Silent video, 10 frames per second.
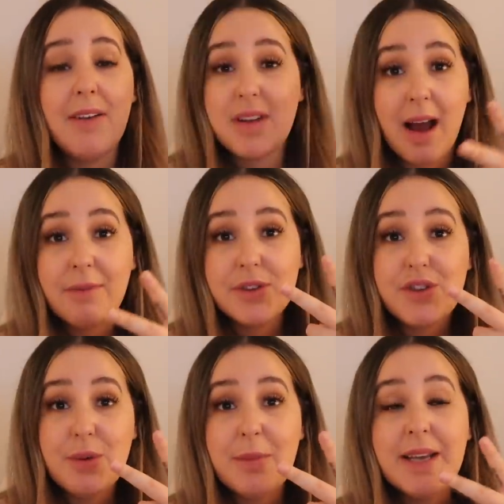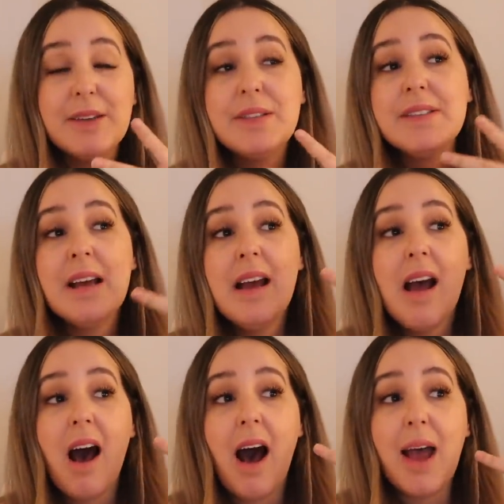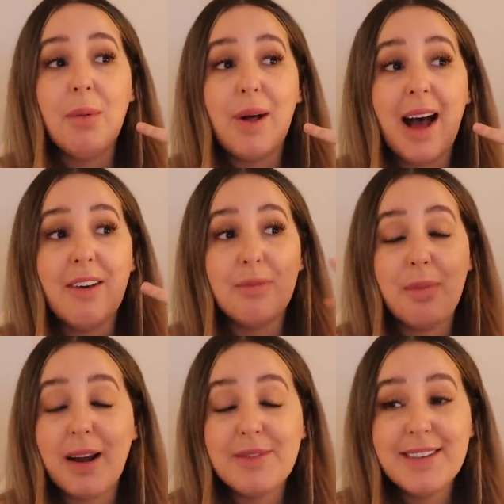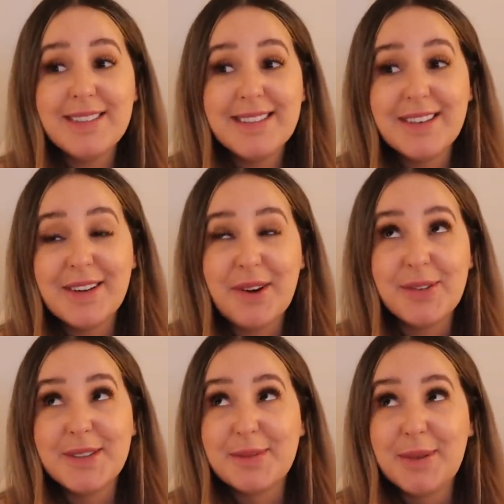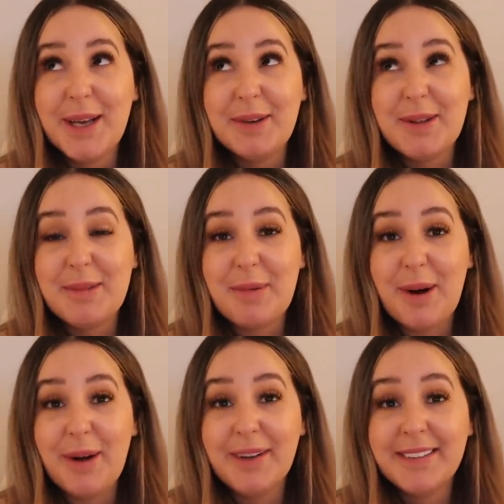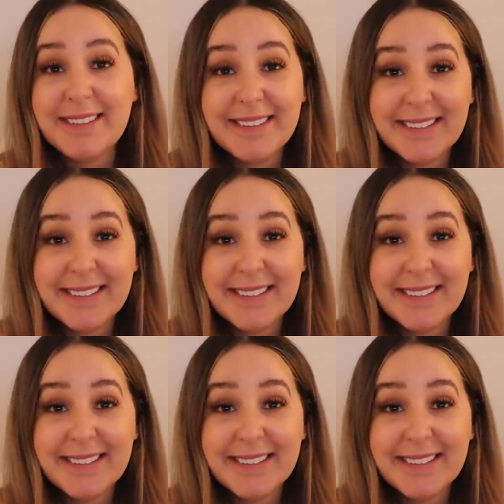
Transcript: have time for two meals. I will have breakfast. Oaks oh, is playing with the ball.